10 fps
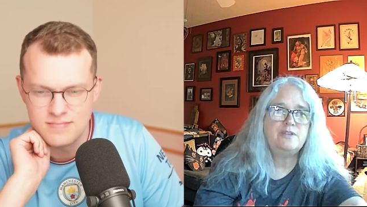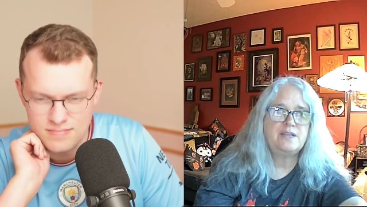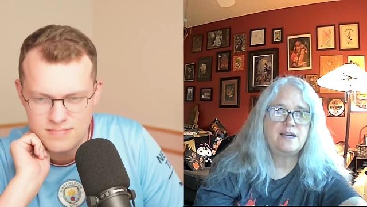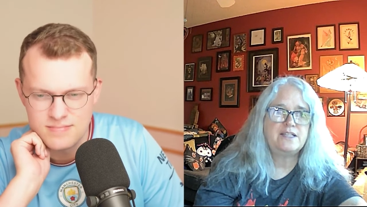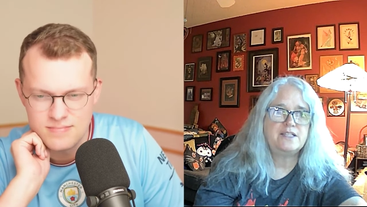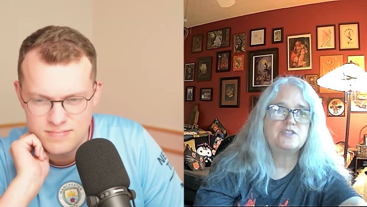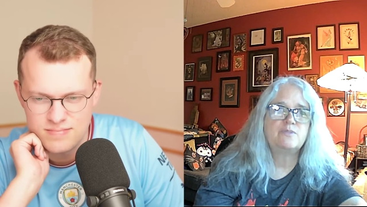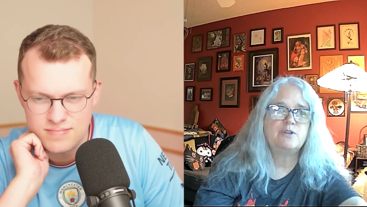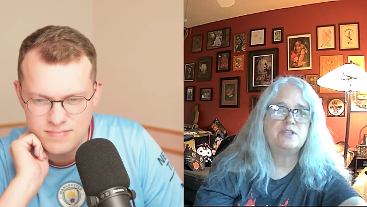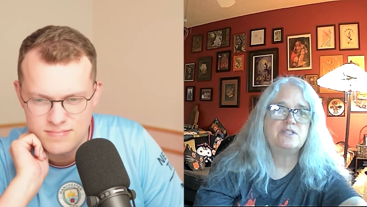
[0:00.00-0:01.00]
Speaker 1: quite often the
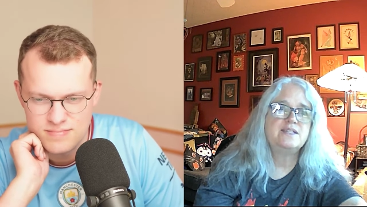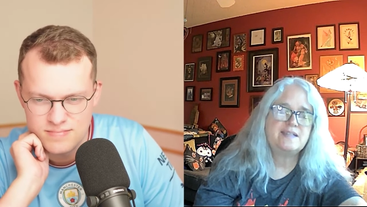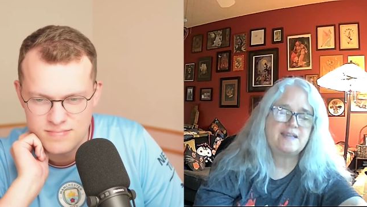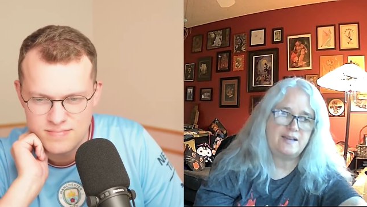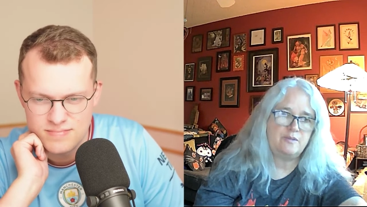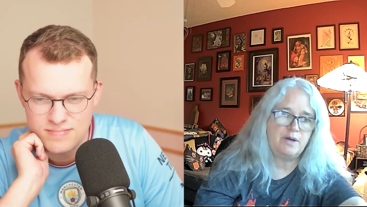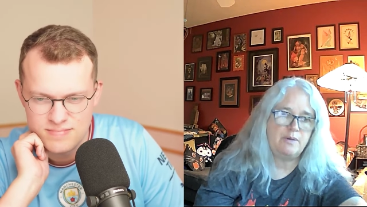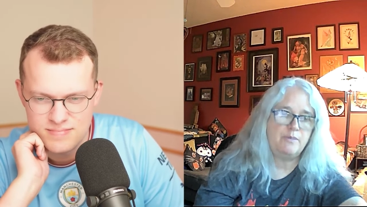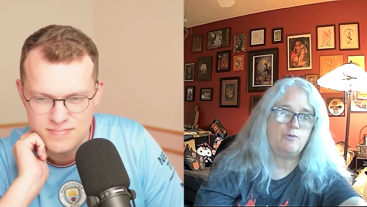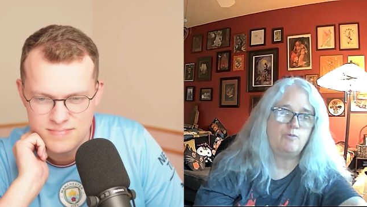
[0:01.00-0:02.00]
idea is somewhat
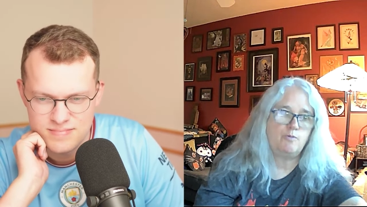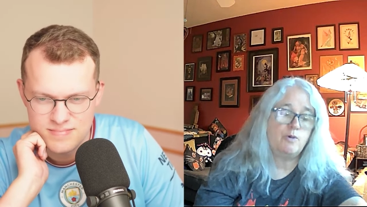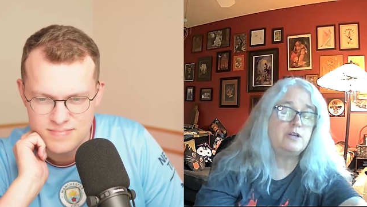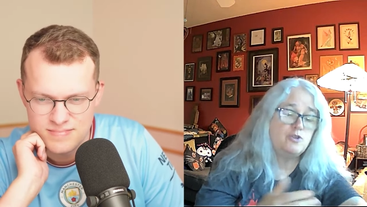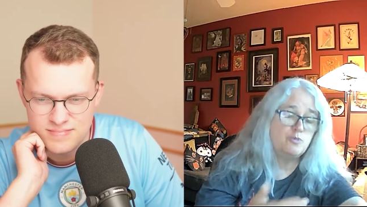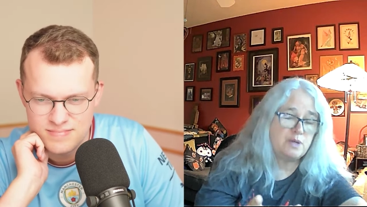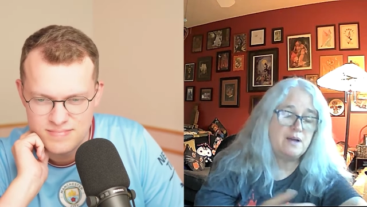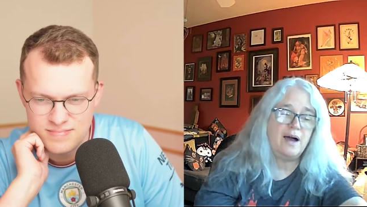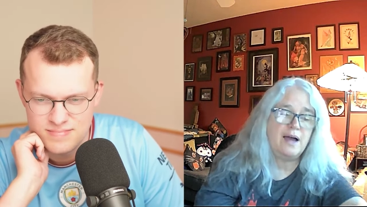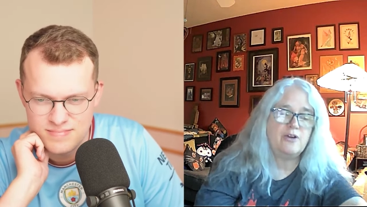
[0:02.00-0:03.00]
dictated by but what you're
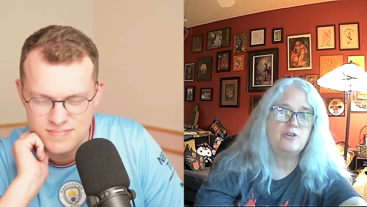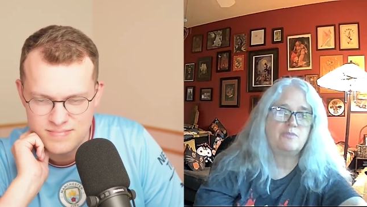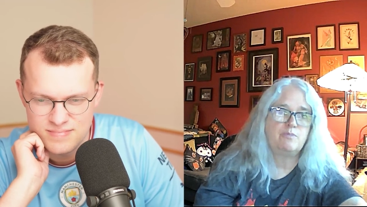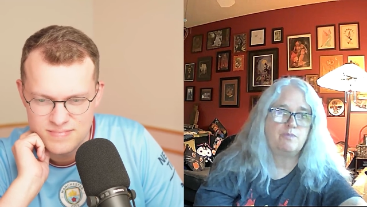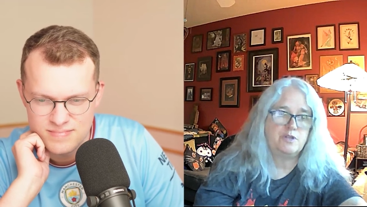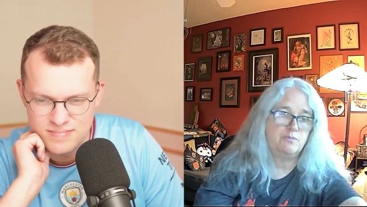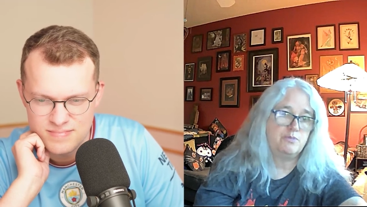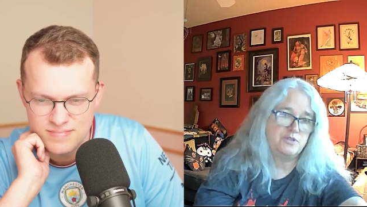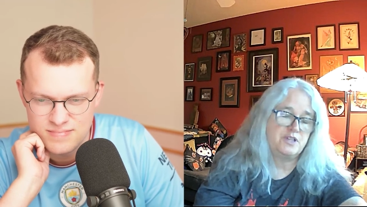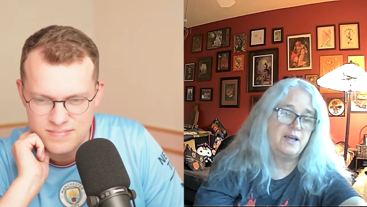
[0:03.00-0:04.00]
being hired to, to
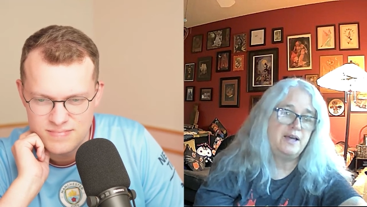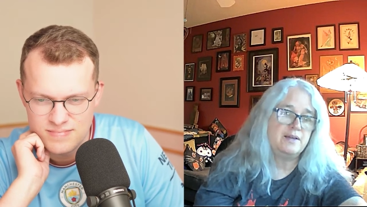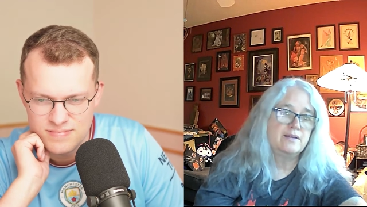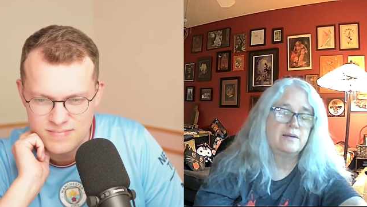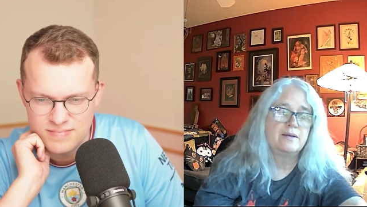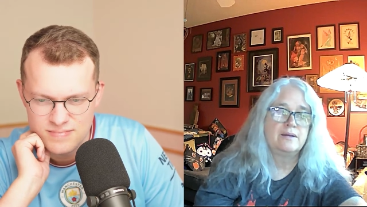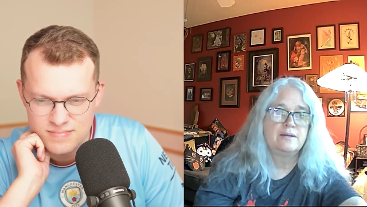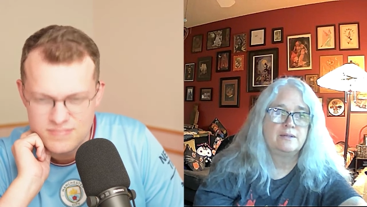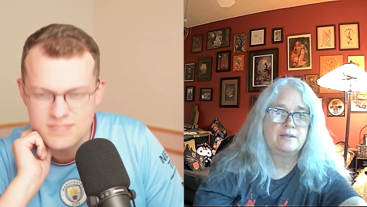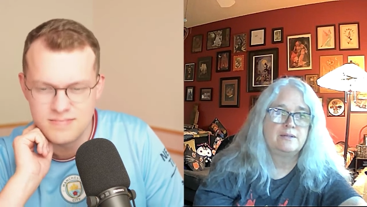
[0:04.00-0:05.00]
present.
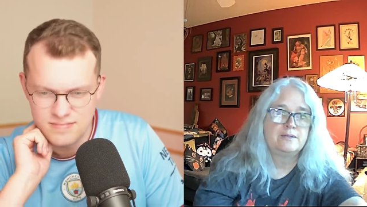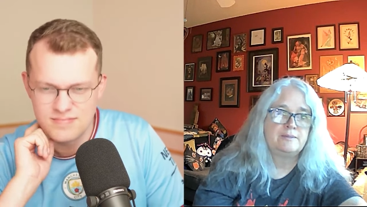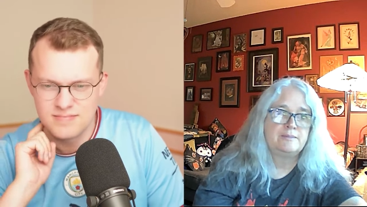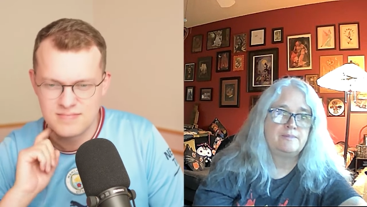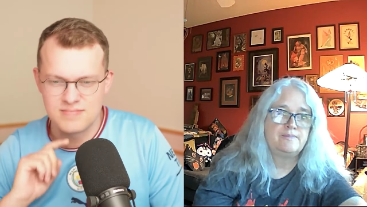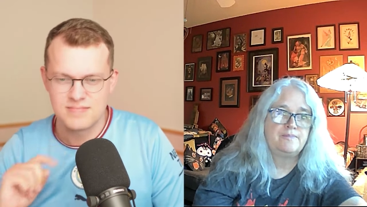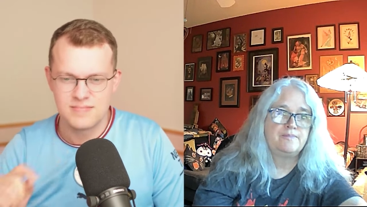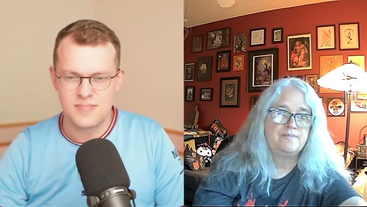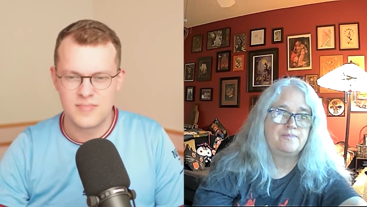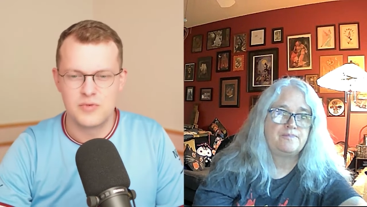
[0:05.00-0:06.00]

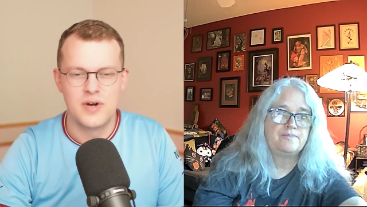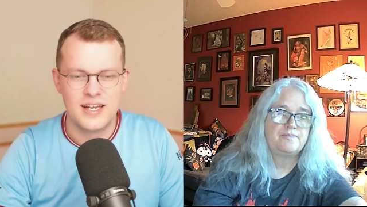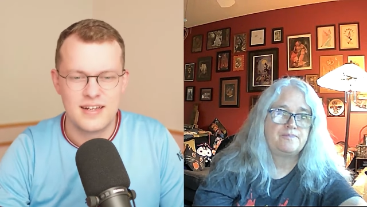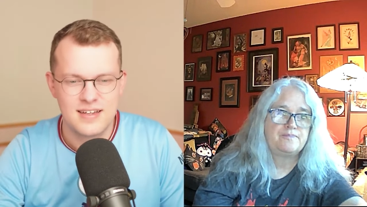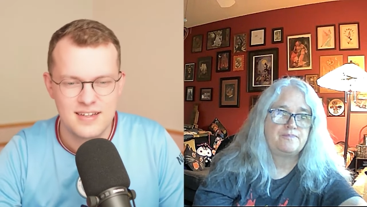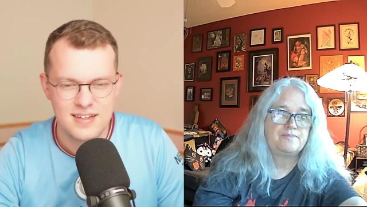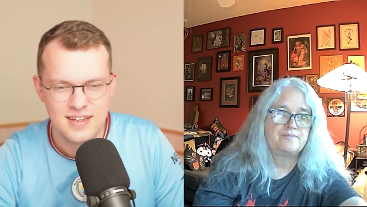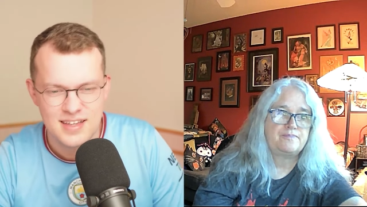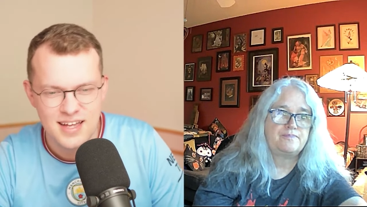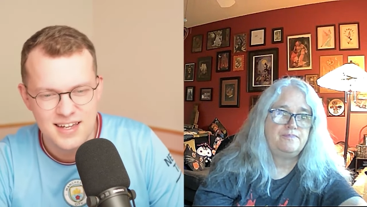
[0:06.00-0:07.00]
Speaker 2: Right.
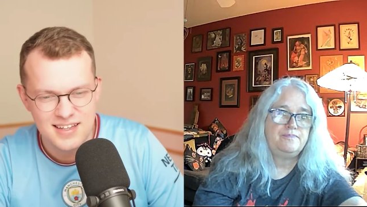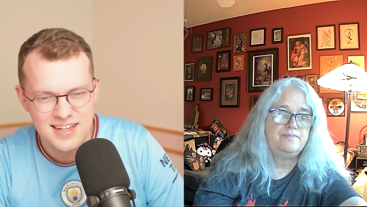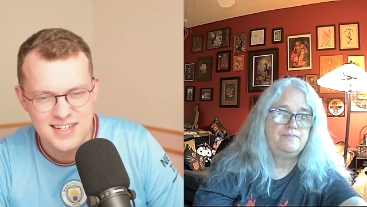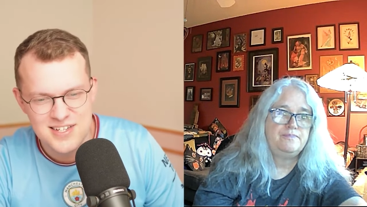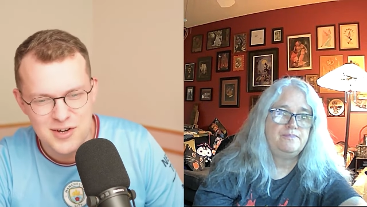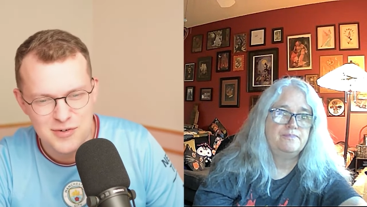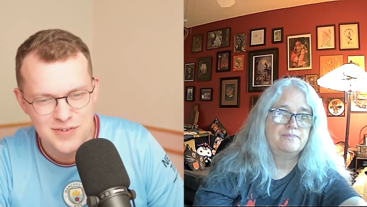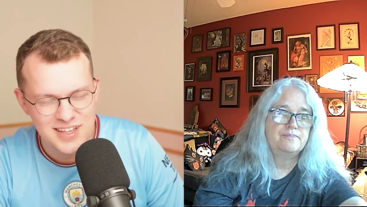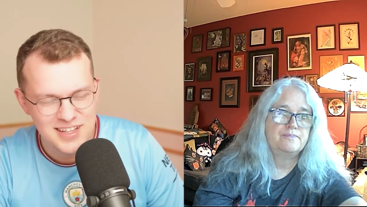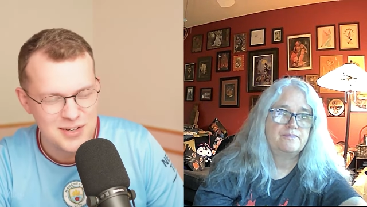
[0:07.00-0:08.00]
That that's so fun
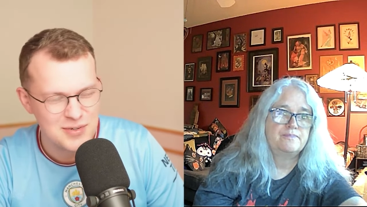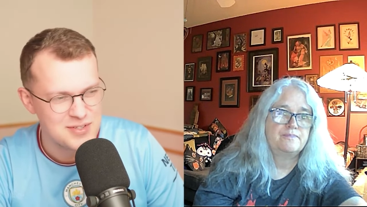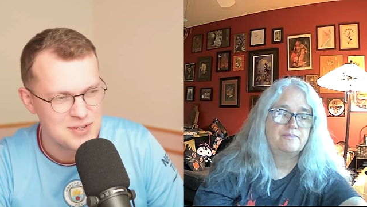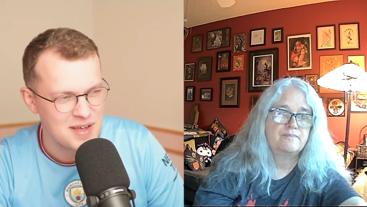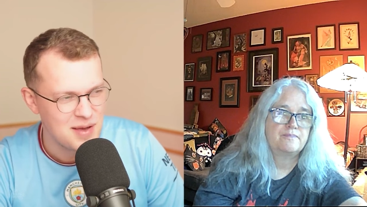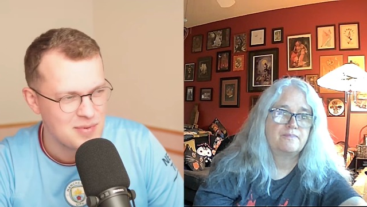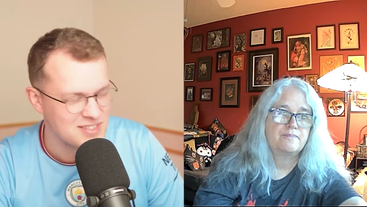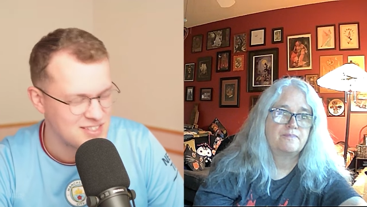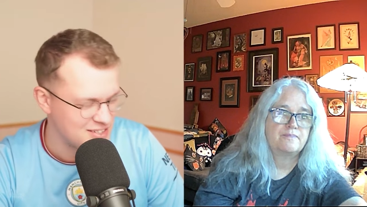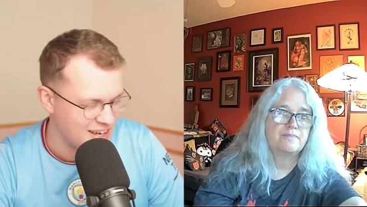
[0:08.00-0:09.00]
though to be able
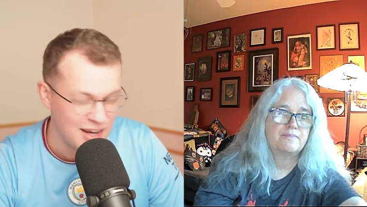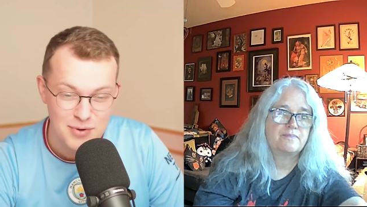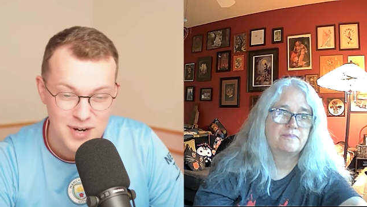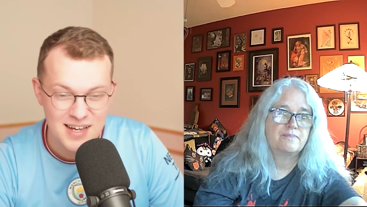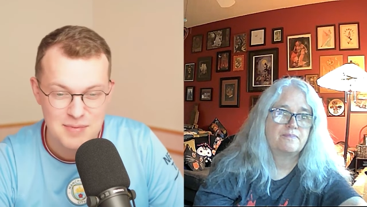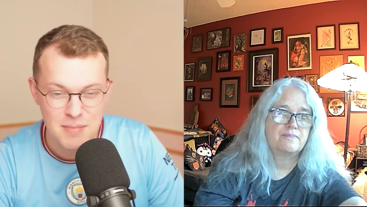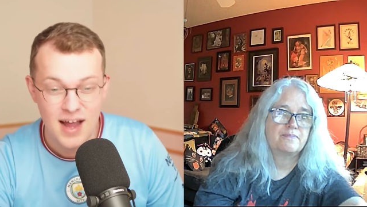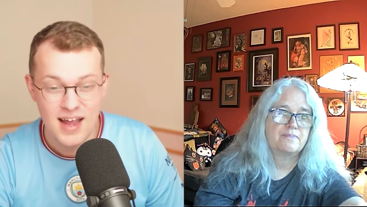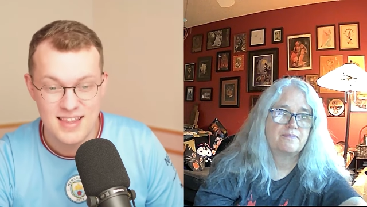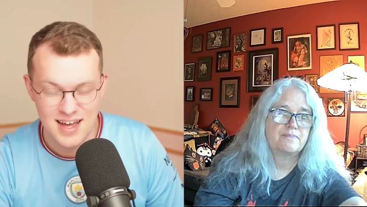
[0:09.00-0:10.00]
to. I really admire
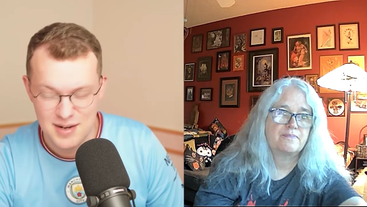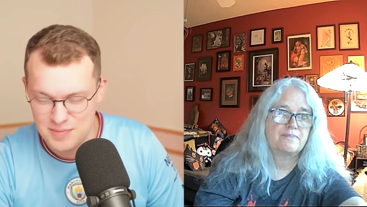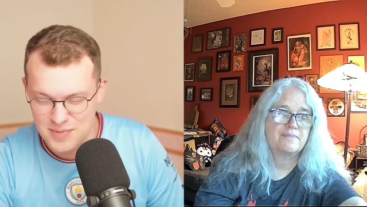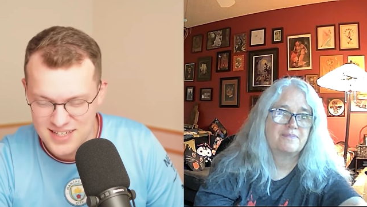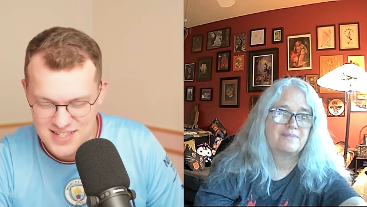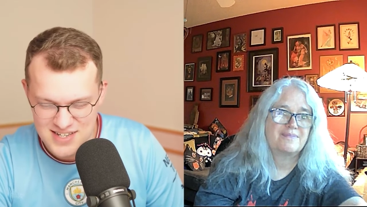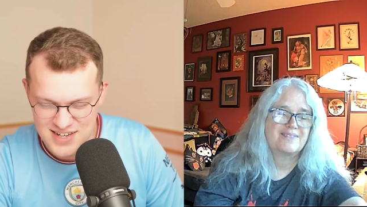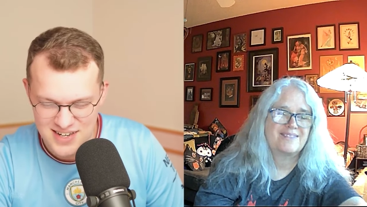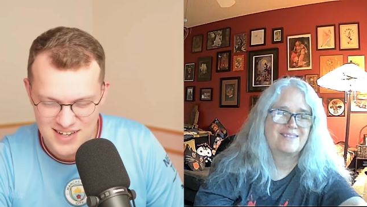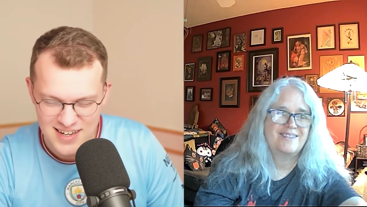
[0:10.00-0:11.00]
that because uh,